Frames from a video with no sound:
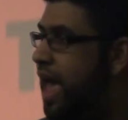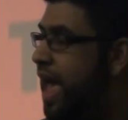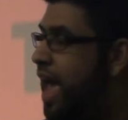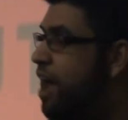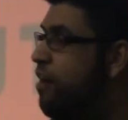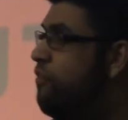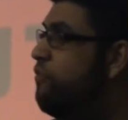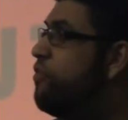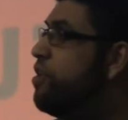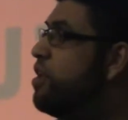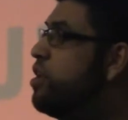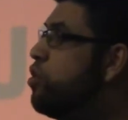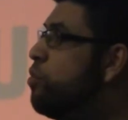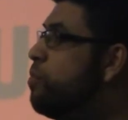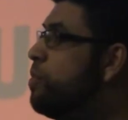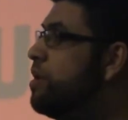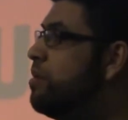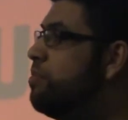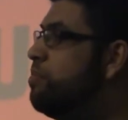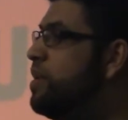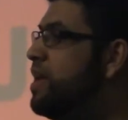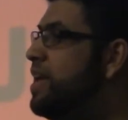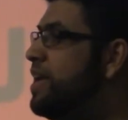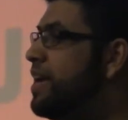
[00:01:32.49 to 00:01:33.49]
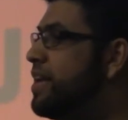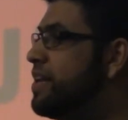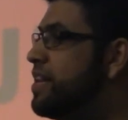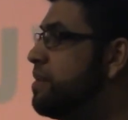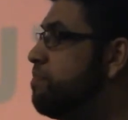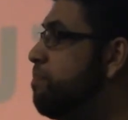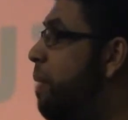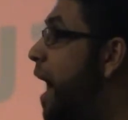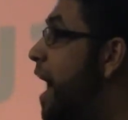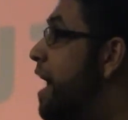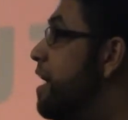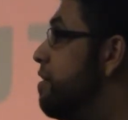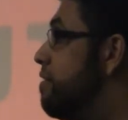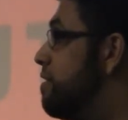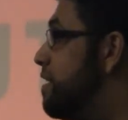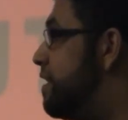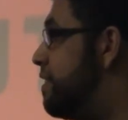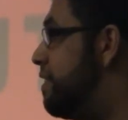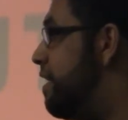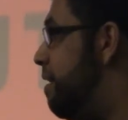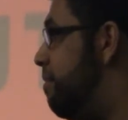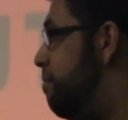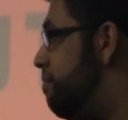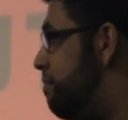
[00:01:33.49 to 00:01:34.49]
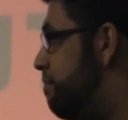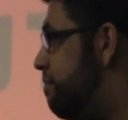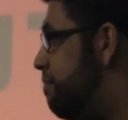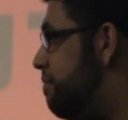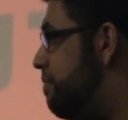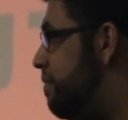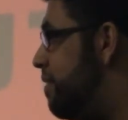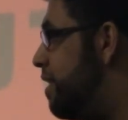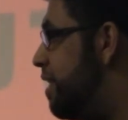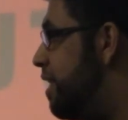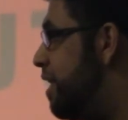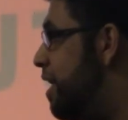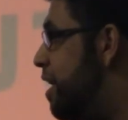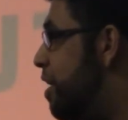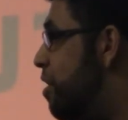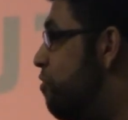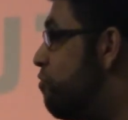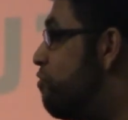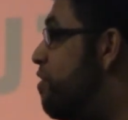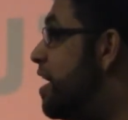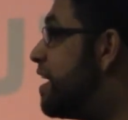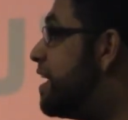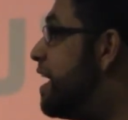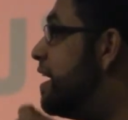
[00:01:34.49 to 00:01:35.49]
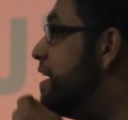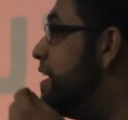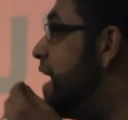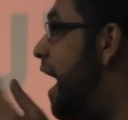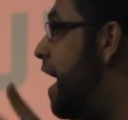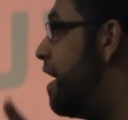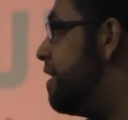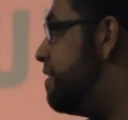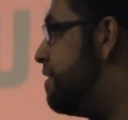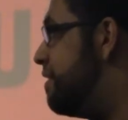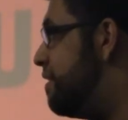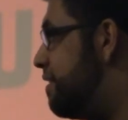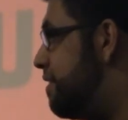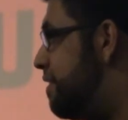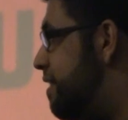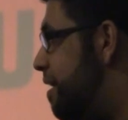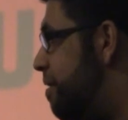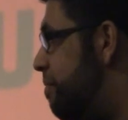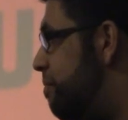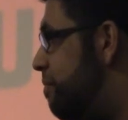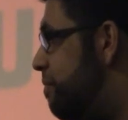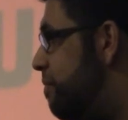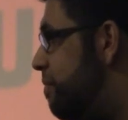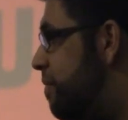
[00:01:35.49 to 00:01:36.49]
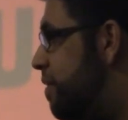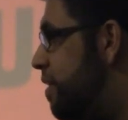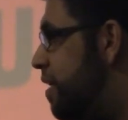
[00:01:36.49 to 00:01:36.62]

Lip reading: Every human being aspires them, recognizes them,